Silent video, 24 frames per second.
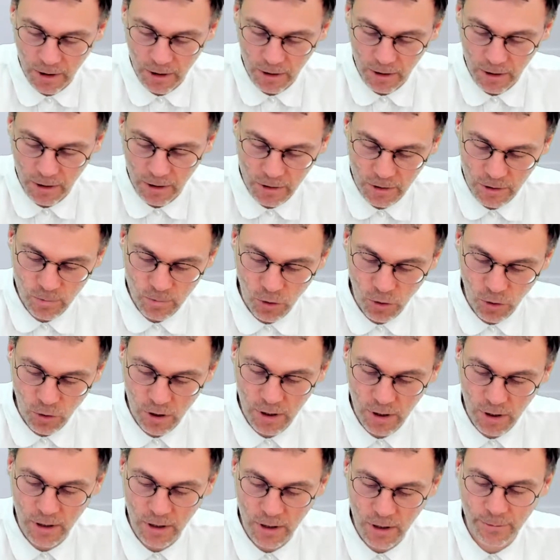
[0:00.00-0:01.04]
The
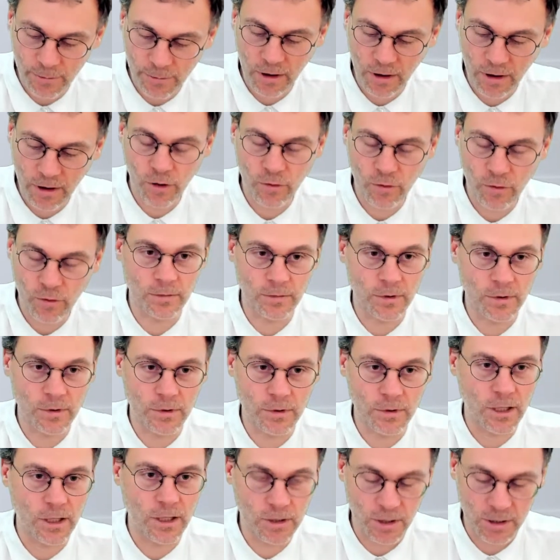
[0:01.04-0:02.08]
small limit theorem
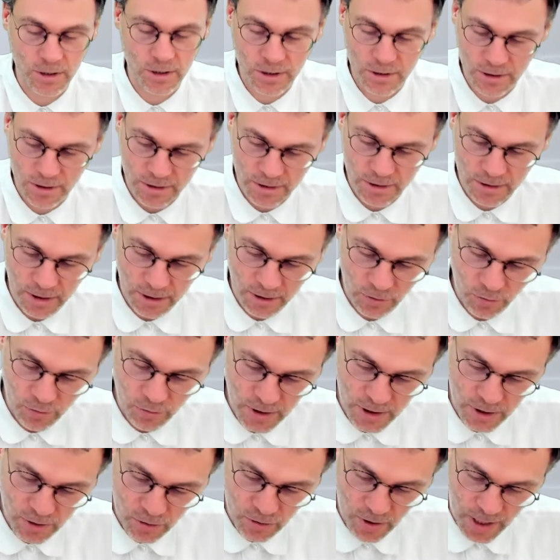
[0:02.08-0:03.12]
tells us that we
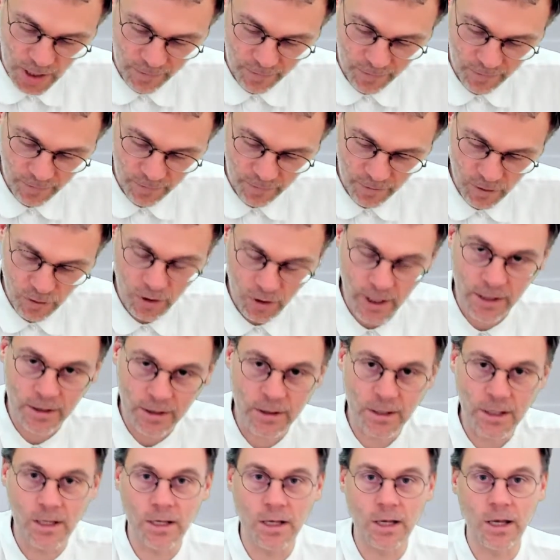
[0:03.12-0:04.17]
need to have a look at
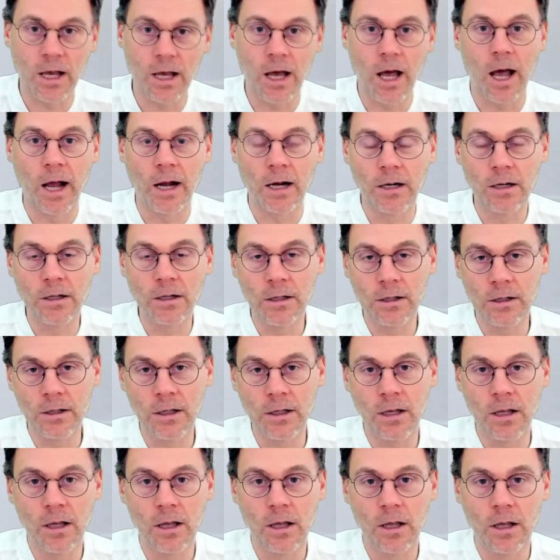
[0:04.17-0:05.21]
the angle
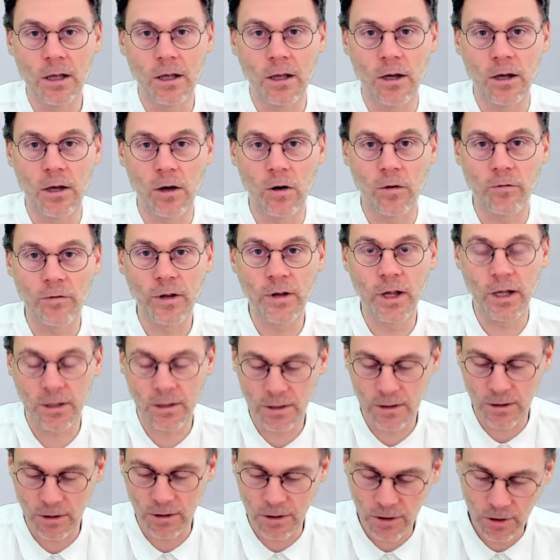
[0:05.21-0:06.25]
of that
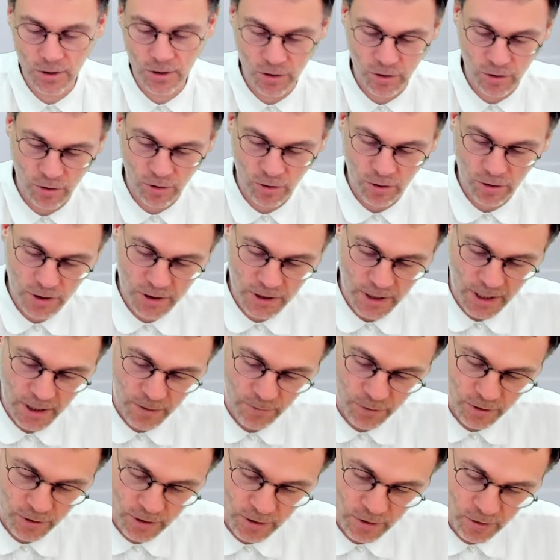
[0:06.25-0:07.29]
circular
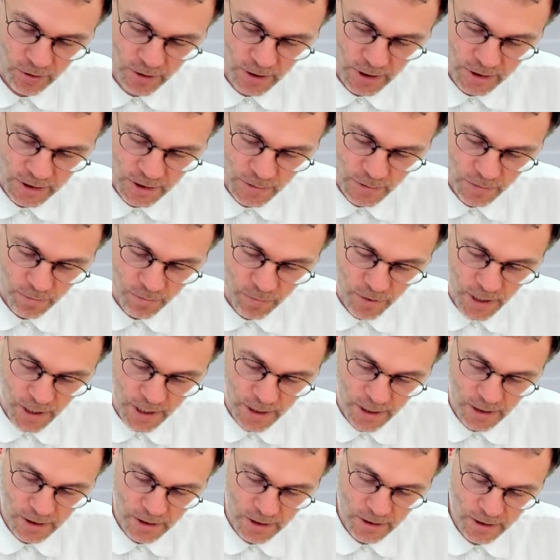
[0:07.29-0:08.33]
segment, so that's pi
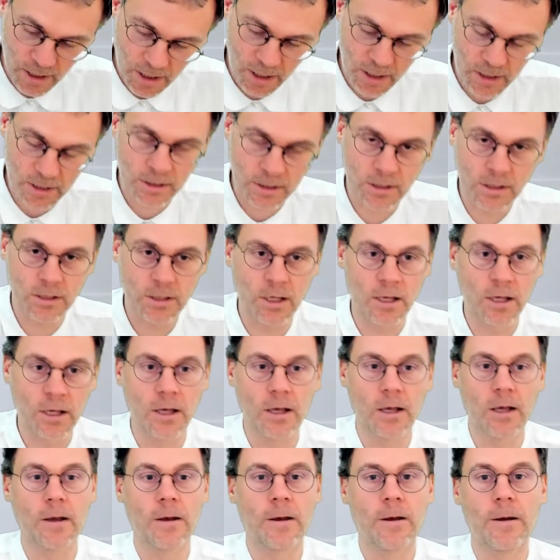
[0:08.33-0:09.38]
in this case,
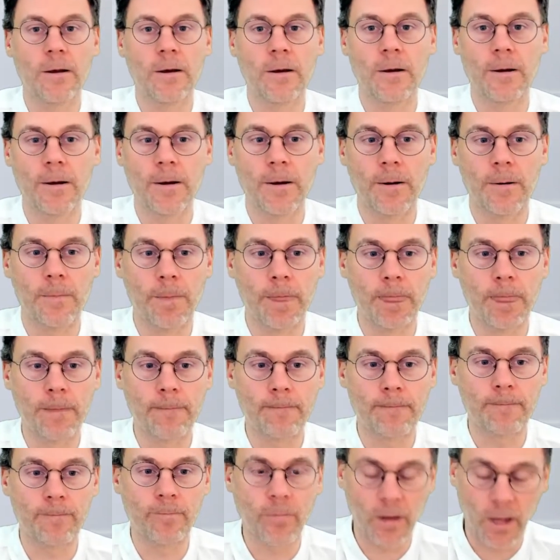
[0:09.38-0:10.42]

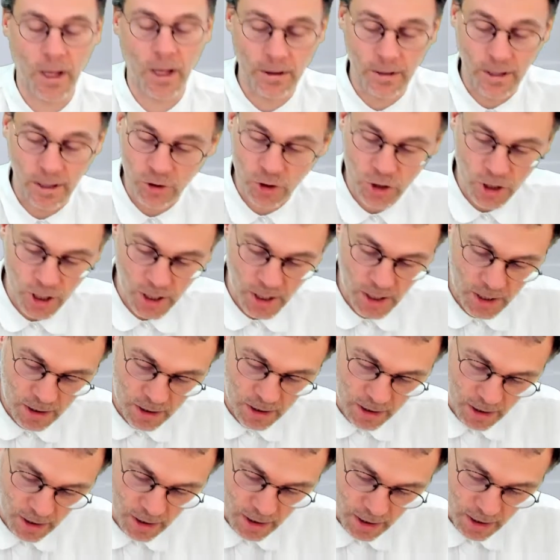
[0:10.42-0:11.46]
and then j,
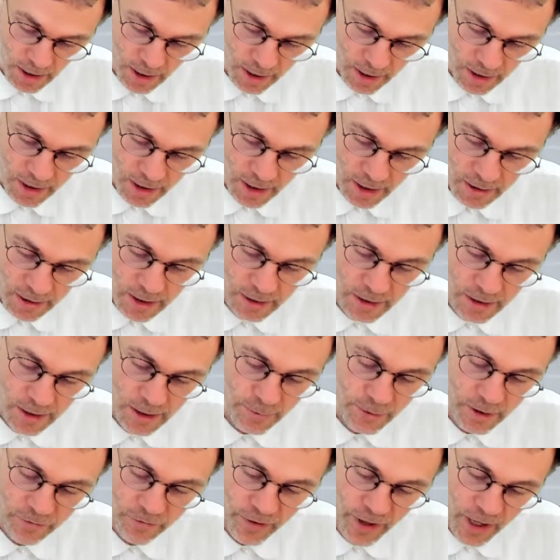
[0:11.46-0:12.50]
and then that
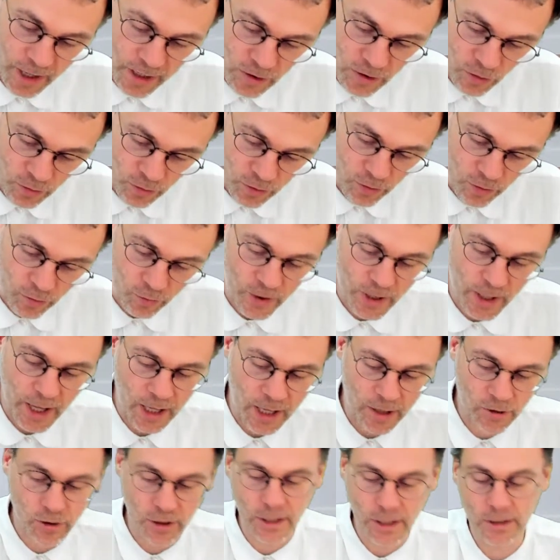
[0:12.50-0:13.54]
limit value we
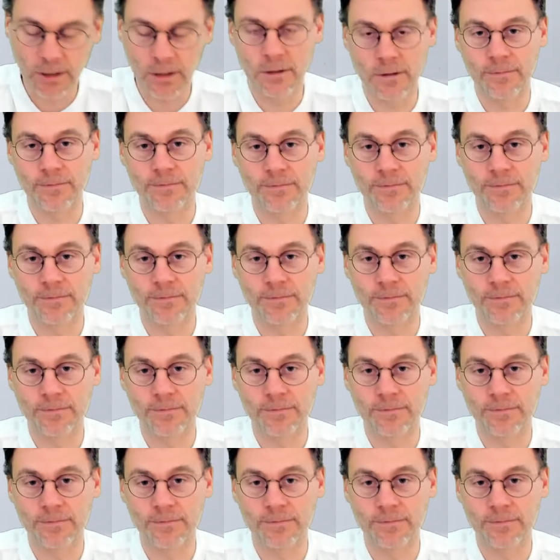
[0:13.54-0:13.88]
calculated.